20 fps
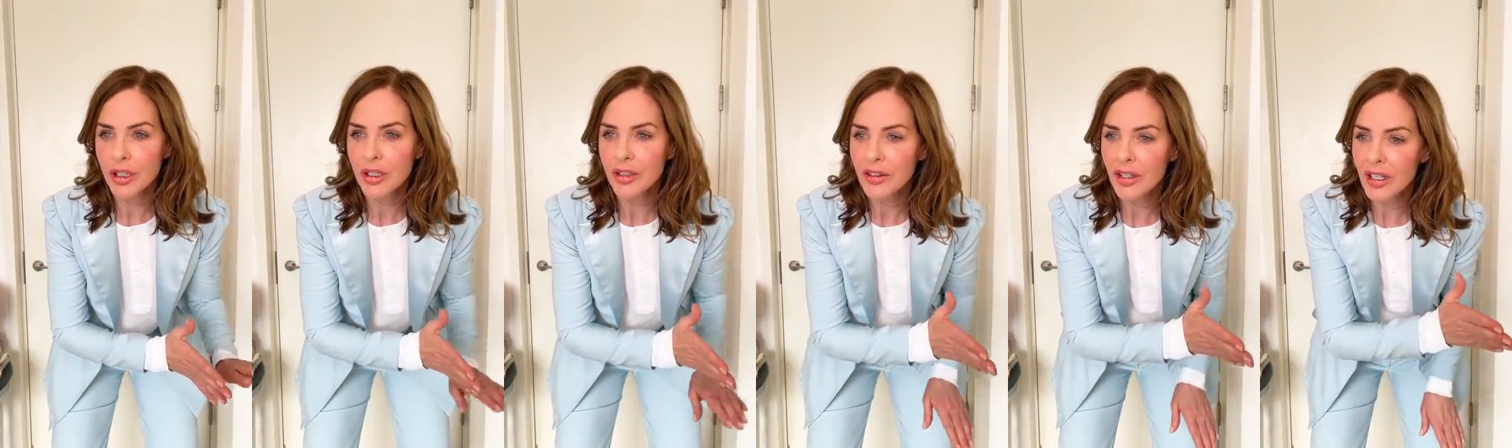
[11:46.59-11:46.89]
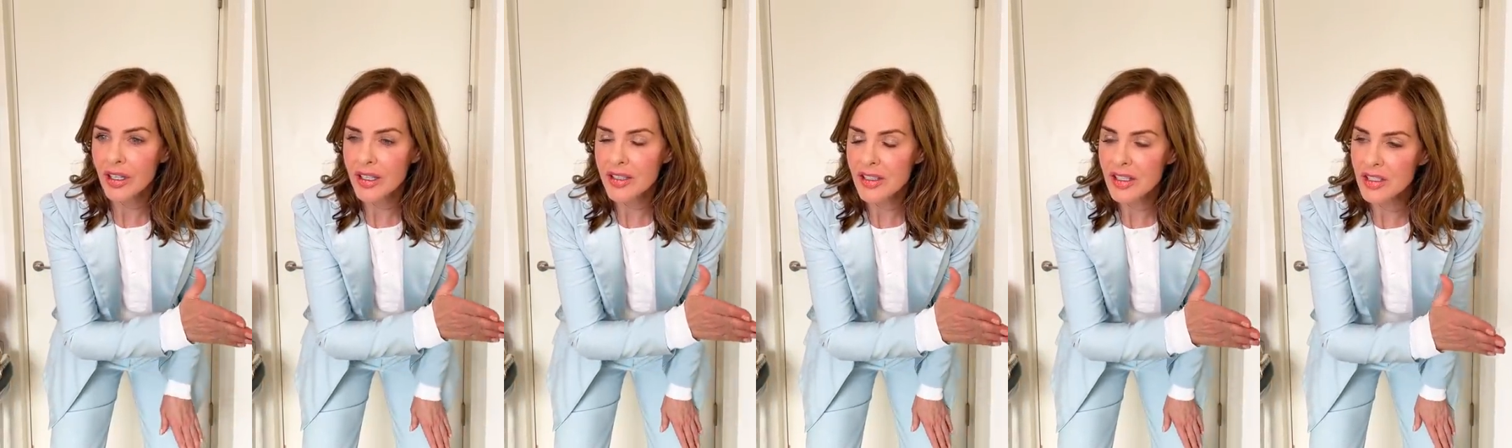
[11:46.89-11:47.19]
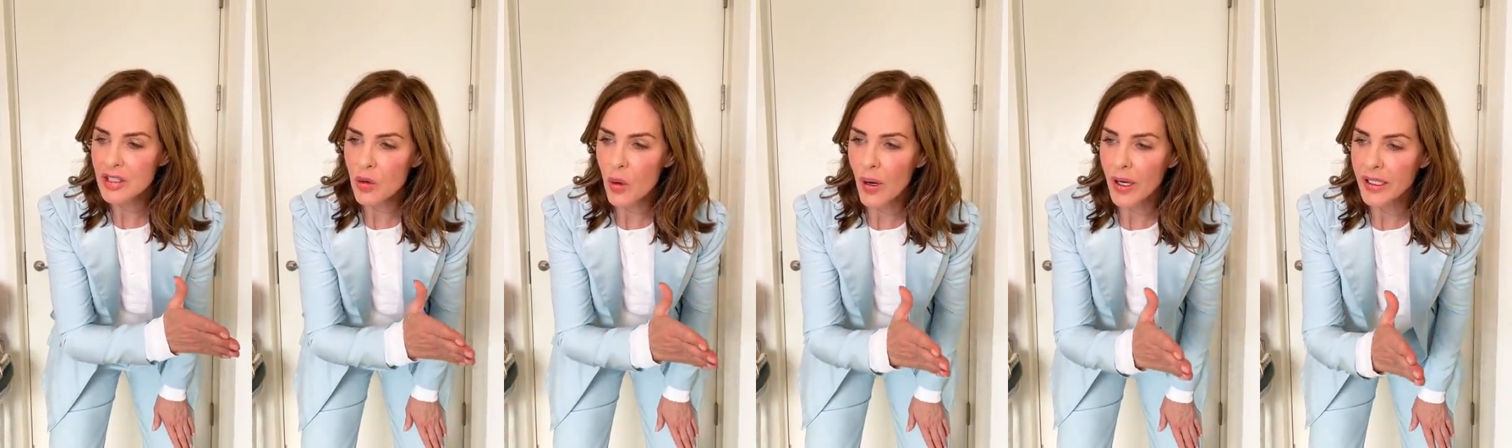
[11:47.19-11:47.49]
sometimes
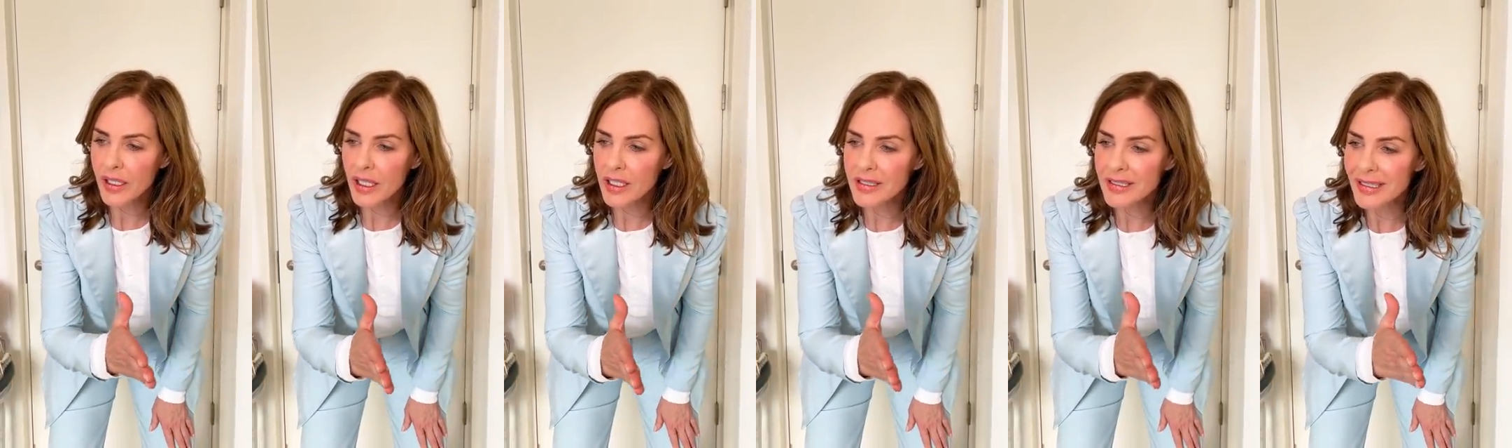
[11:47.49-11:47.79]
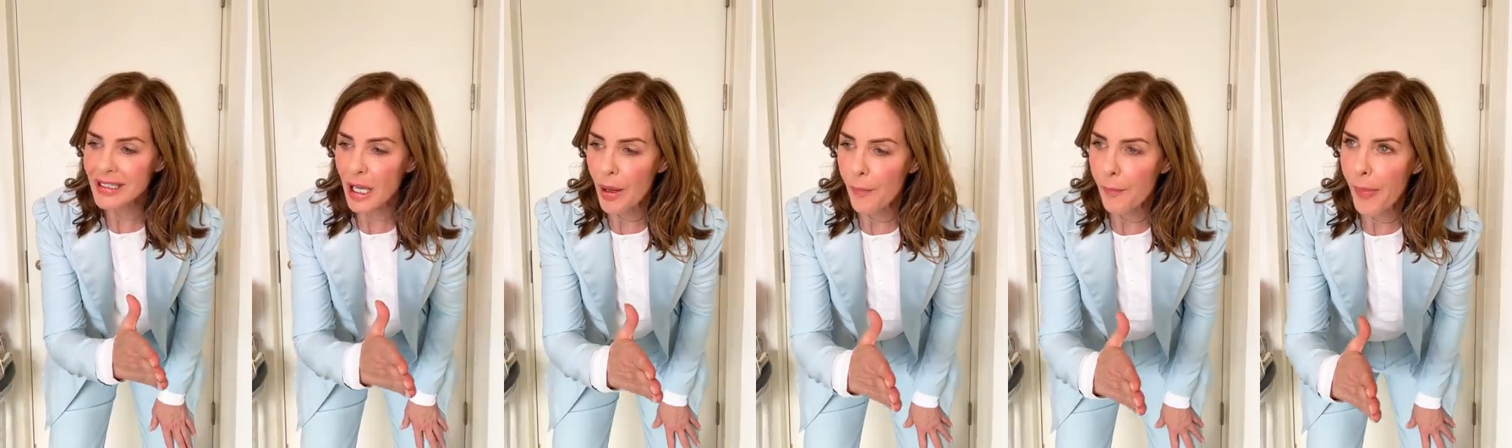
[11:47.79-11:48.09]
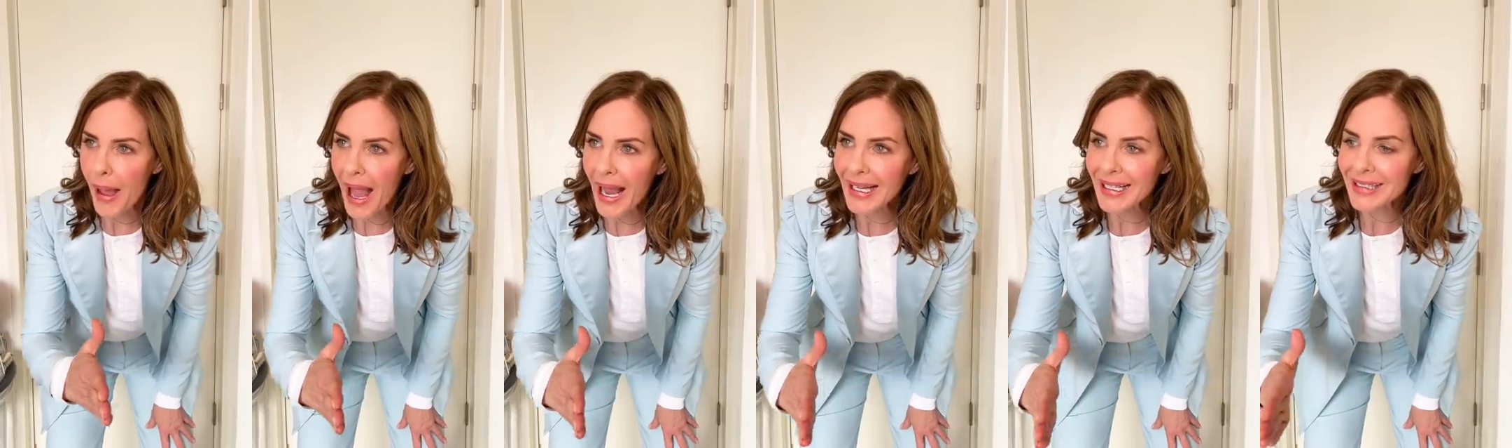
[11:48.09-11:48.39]
it's quite nice to get
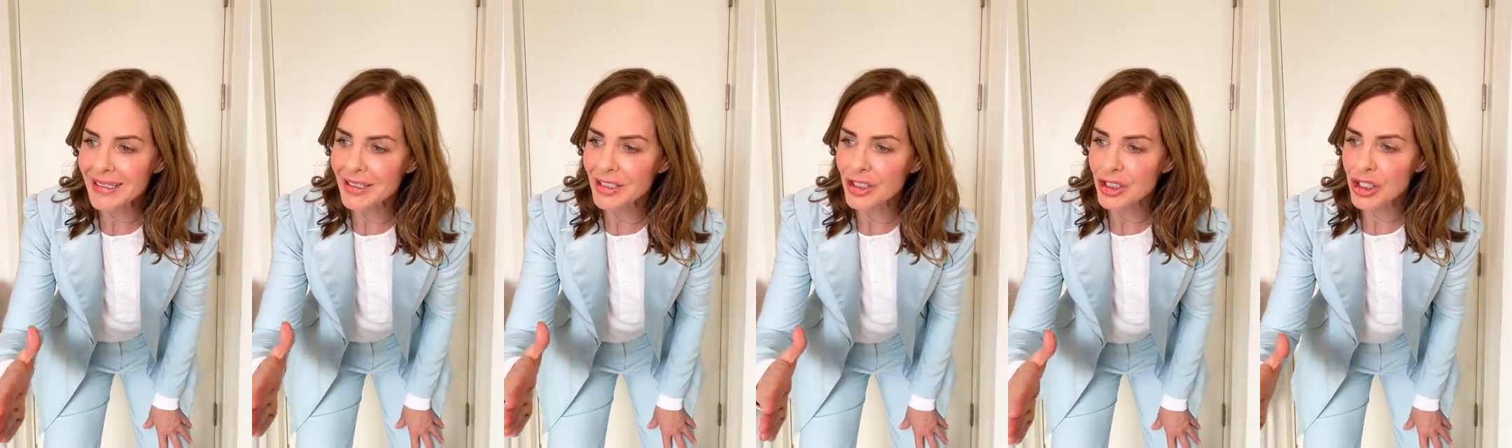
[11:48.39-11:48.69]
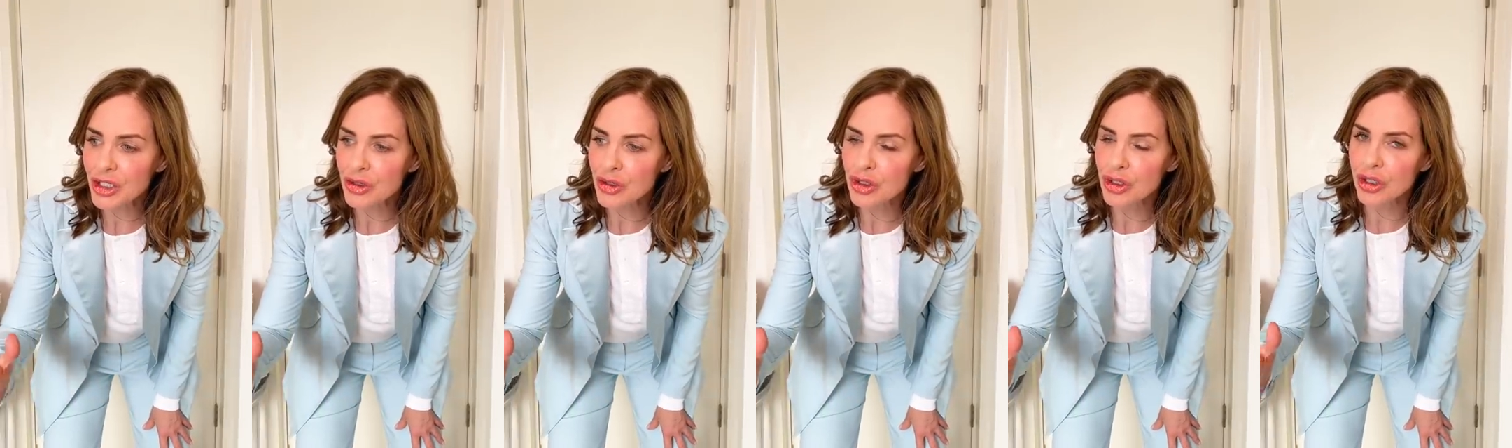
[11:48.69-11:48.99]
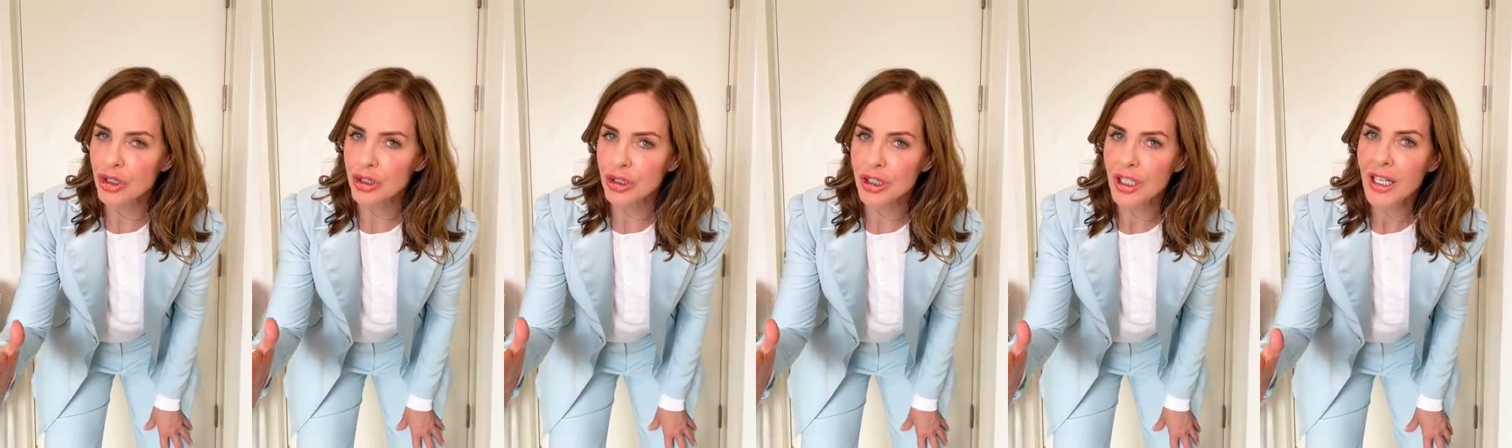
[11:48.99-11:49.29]
back into
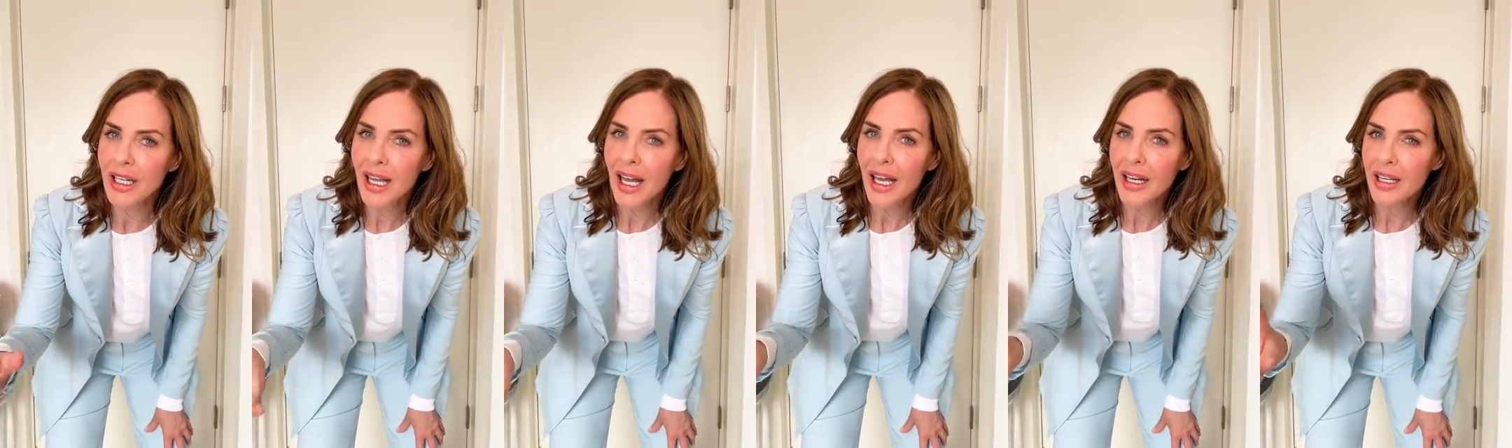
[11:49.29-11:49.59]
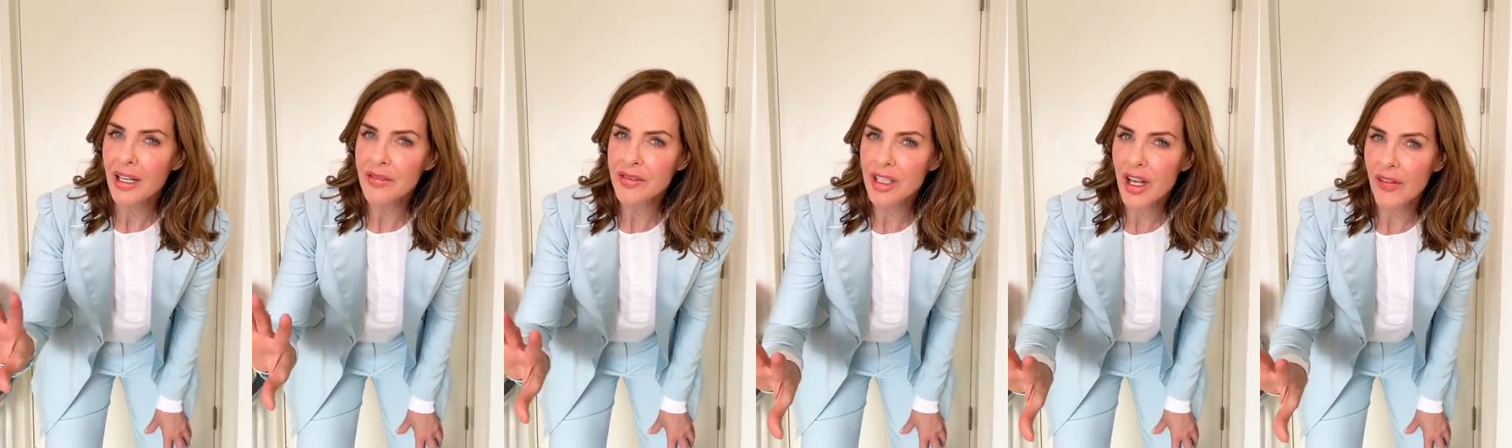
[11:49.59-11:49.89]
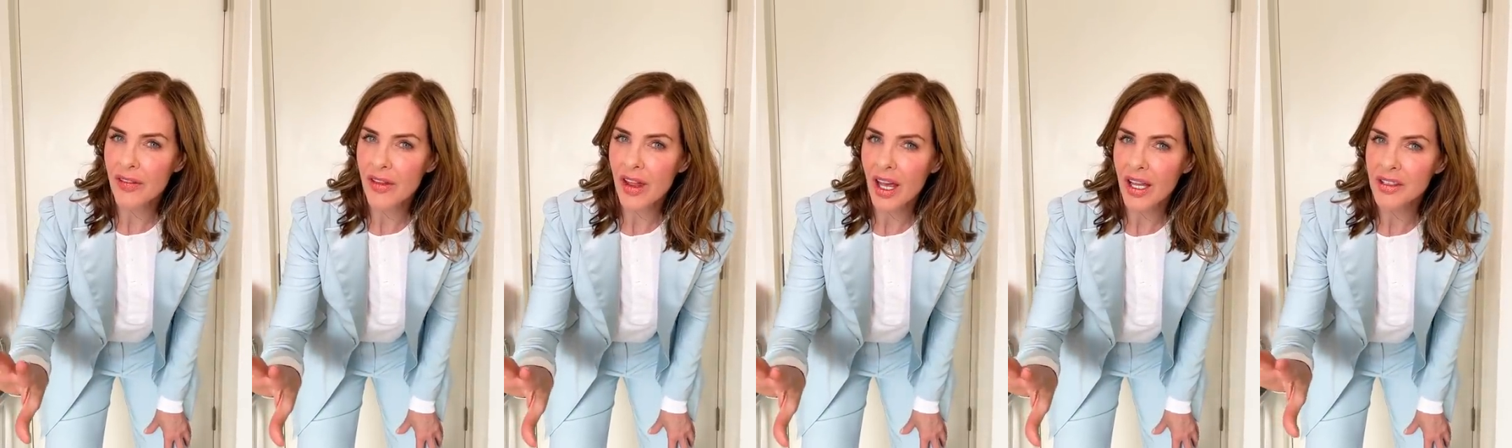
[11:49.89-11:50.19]
neutral. And I've
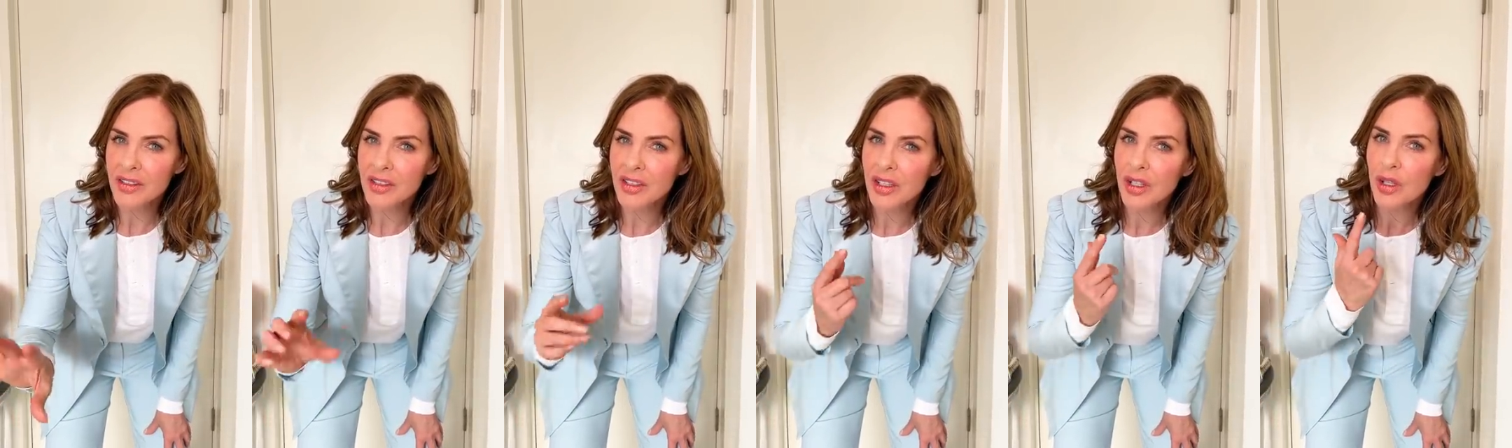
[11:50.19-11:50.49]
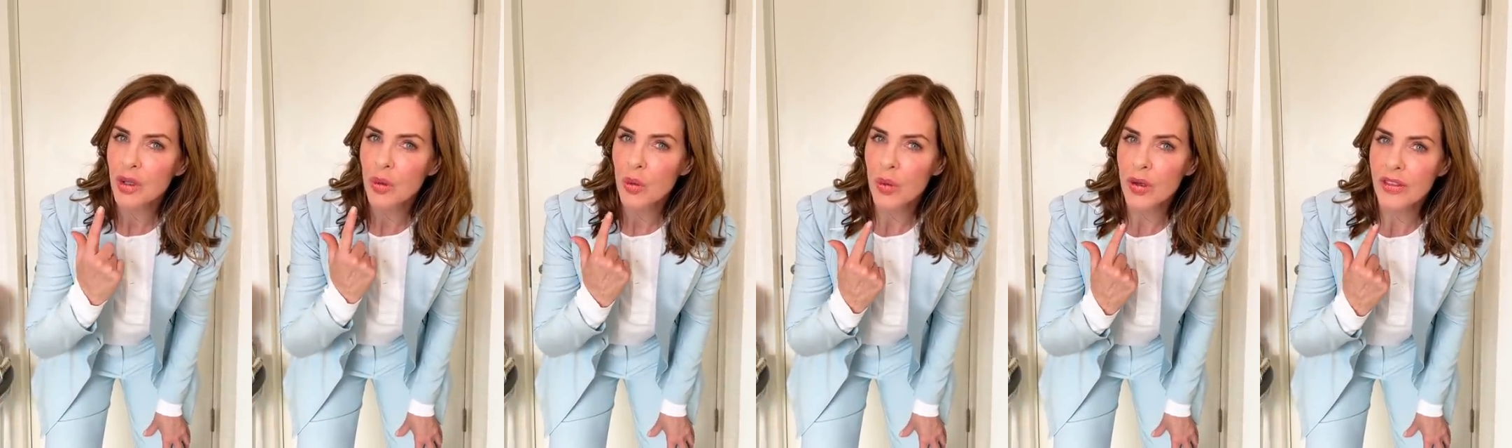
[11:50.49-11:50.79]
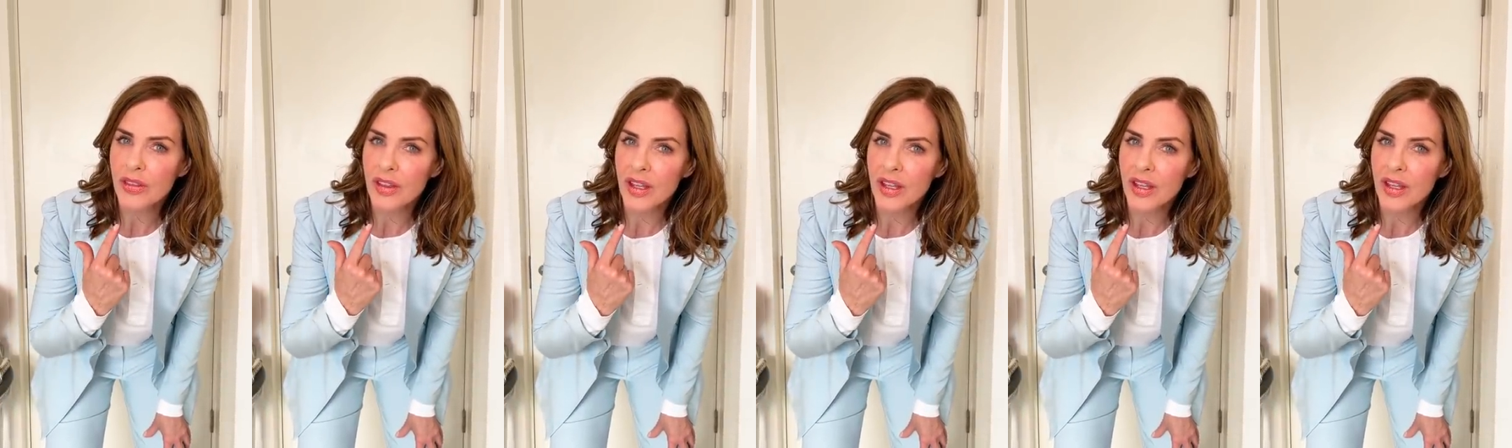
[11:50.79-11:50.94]
done that with